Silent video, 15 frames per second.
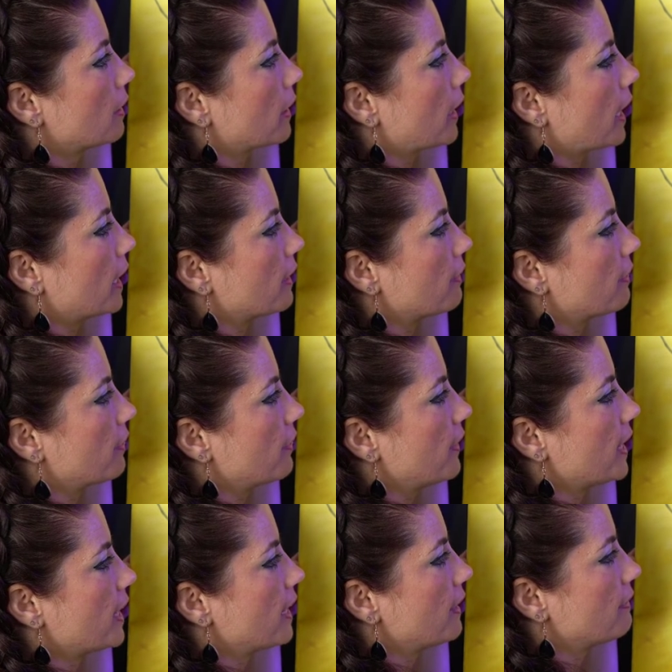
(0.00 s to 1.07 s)
kind of
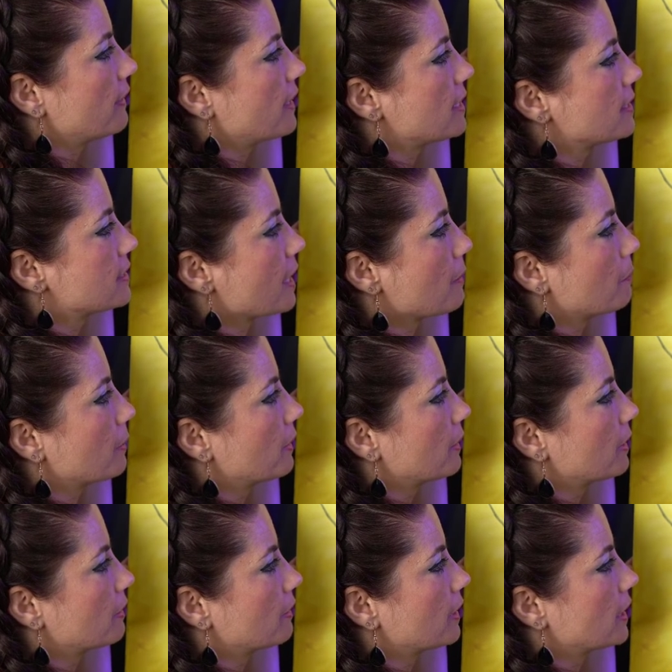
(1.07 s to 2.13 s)
thicken these up a
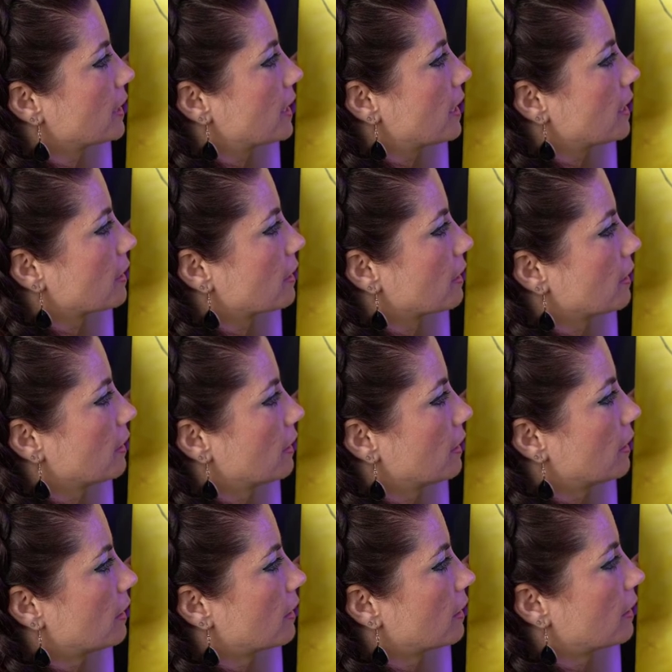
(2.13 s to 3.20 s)
little in here.
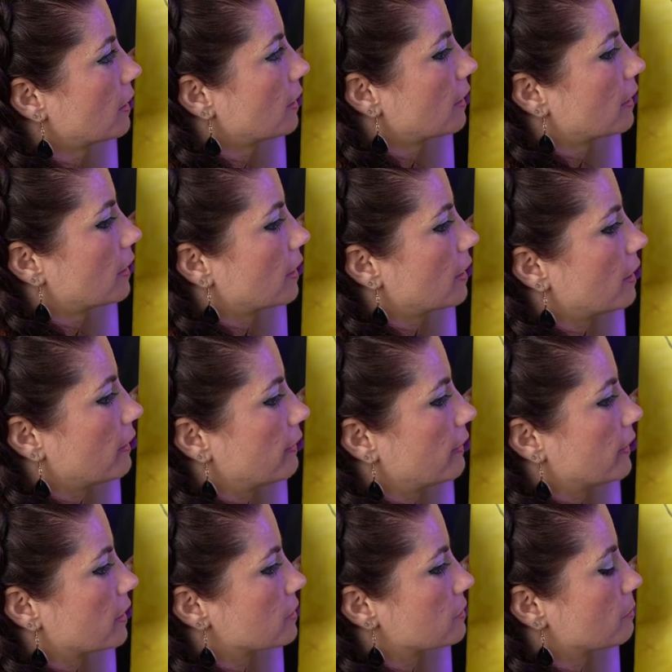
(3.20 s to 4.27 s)

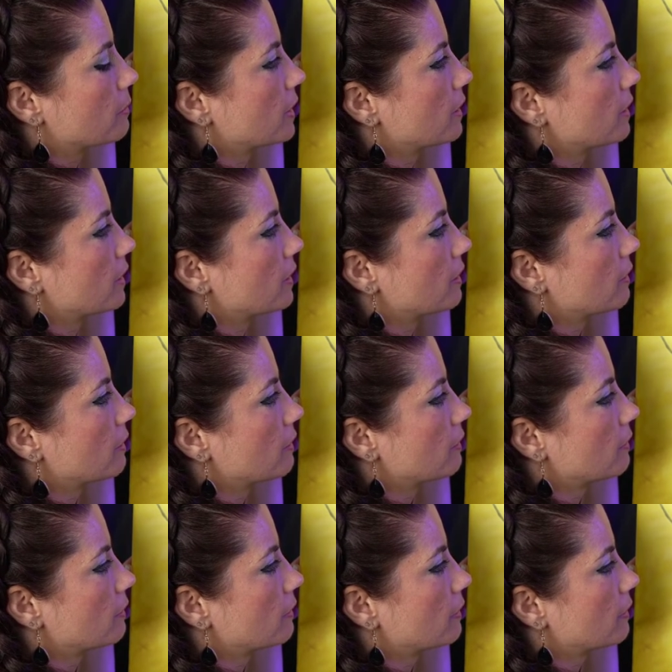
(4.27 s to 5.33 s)
There's one
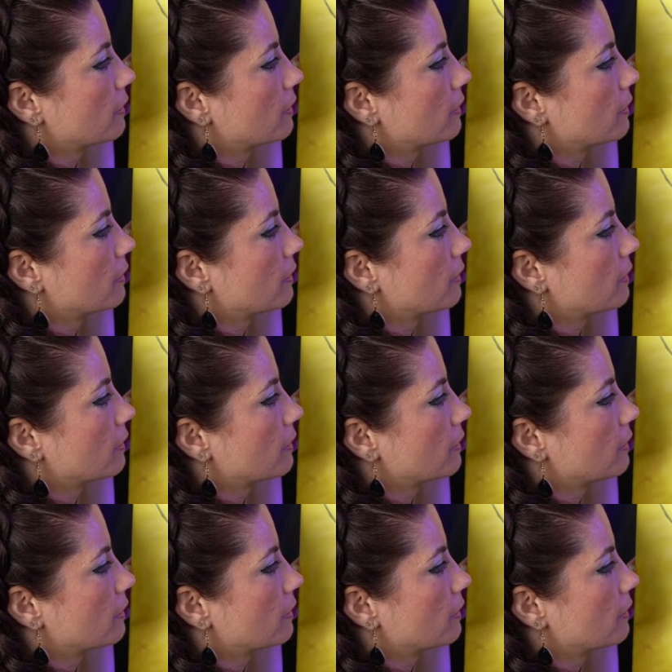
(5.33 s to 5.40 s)
little,